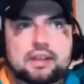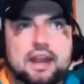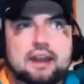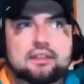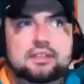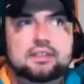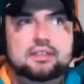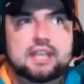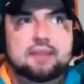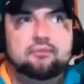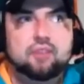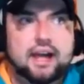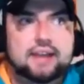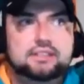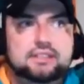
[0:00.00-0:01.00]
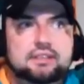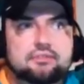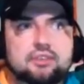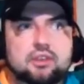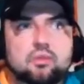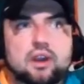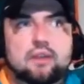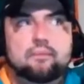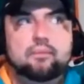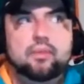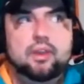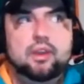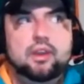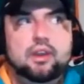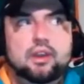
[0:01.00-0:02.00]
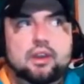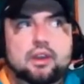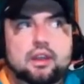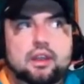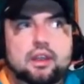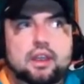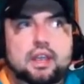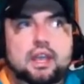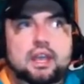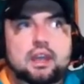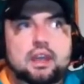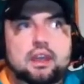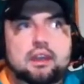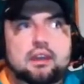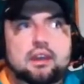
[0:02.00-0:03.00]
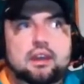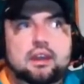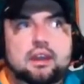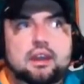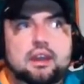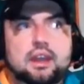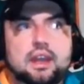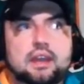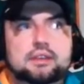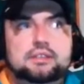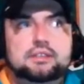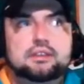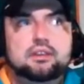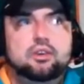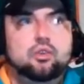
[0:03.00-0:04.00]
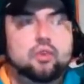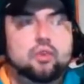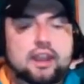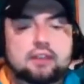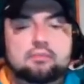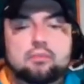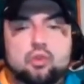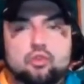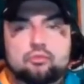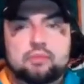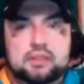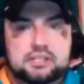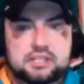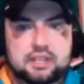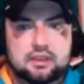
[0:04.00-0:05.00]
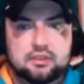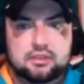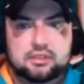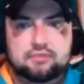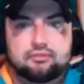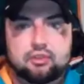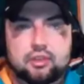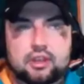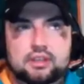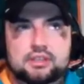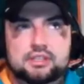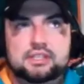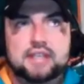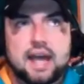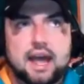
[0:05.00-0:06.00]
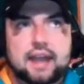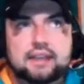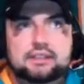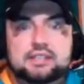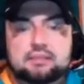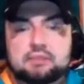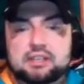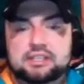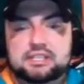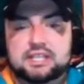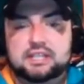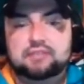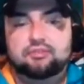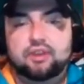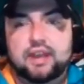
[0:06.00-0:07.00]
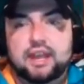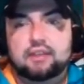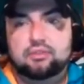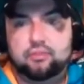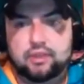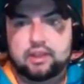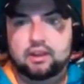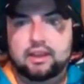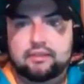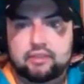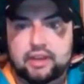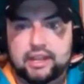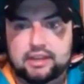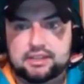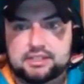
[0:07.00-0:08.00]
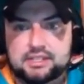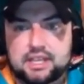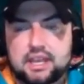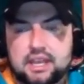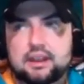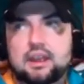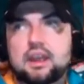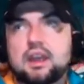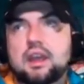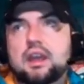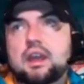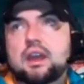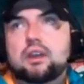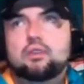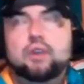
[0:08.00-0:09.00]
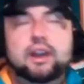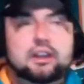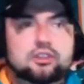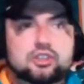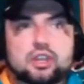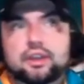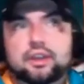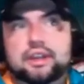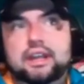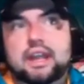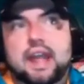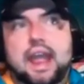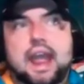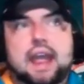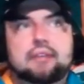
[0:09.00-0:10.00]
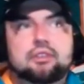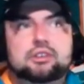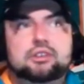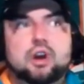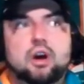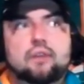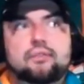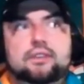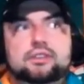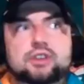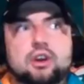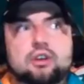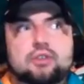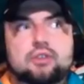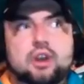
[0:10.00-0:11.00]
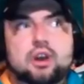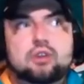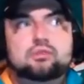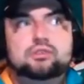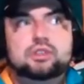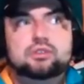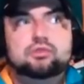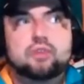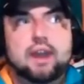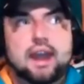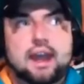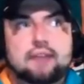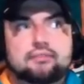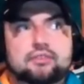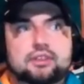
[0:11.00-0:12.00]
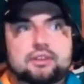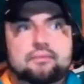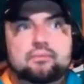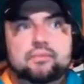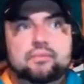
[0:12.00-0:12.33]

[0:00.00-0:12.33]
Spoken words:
kind of the same philosophy where he has great movement skills for his size. I mean, 6'8", 311, like you said, great agility. And the Dolphins are known to draft